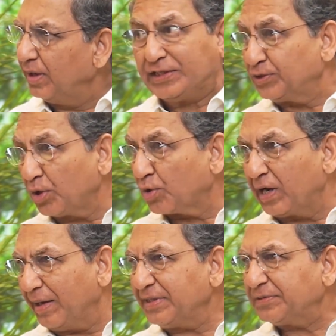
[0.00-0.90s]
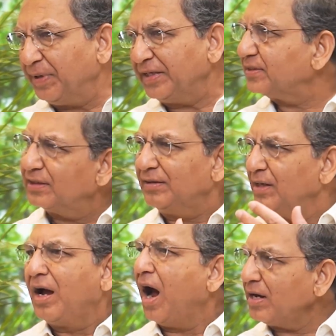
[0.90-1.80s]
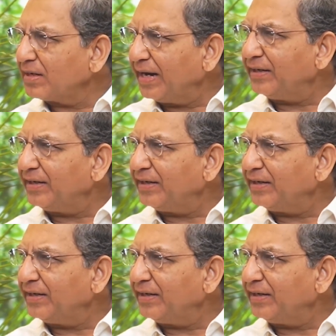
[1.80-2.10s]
It's not called MSP, it's a untied